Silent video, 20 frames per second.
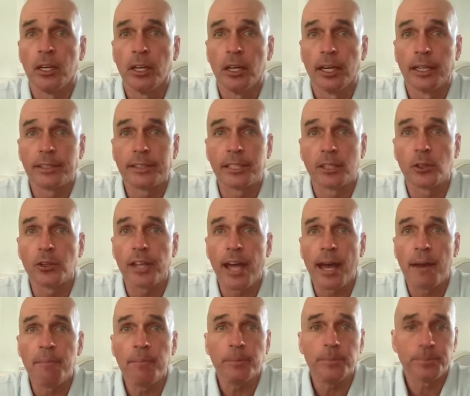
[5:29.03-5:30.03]
Until
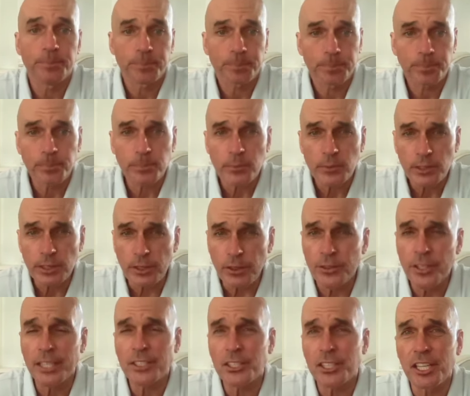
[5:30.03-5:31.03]
then,
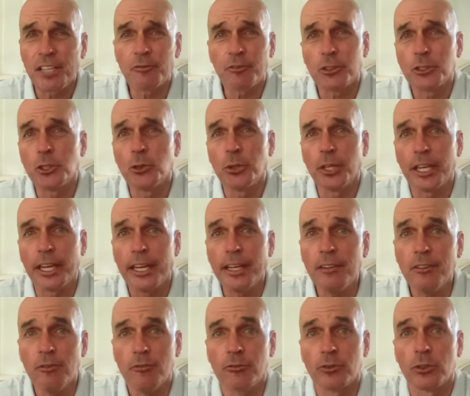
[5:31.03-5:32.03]
thanks again for tuning
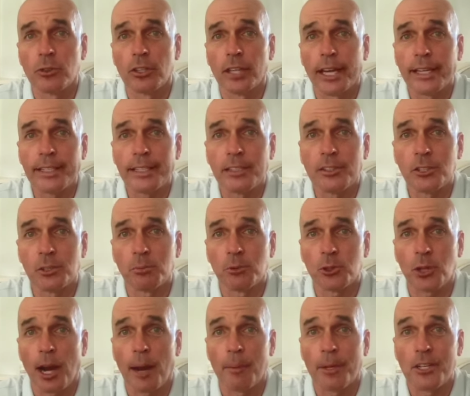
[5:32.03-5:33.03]
in, for liking,
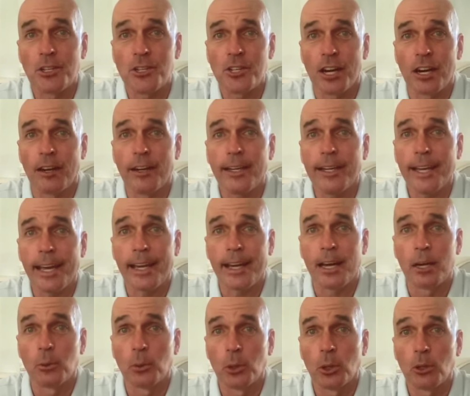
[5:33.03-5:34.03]
subscribing, and sharing, and
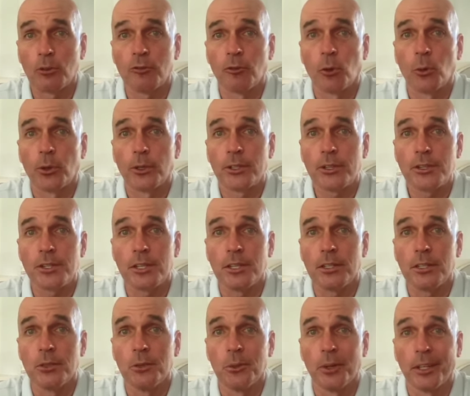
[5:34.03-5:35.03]
I will look forward to
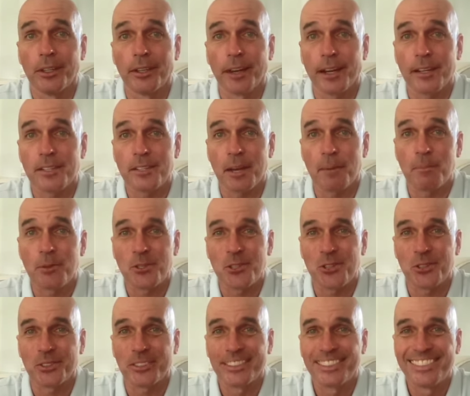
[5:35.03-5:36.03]
seeing you in the next
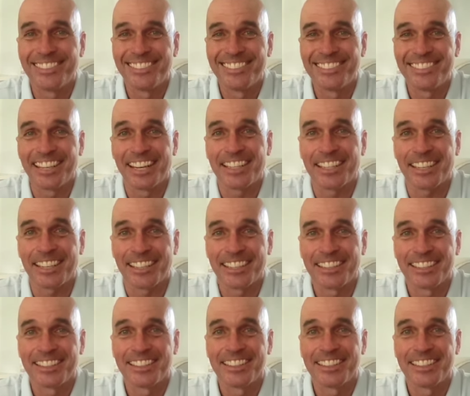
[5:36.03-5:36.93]
episode. Take care.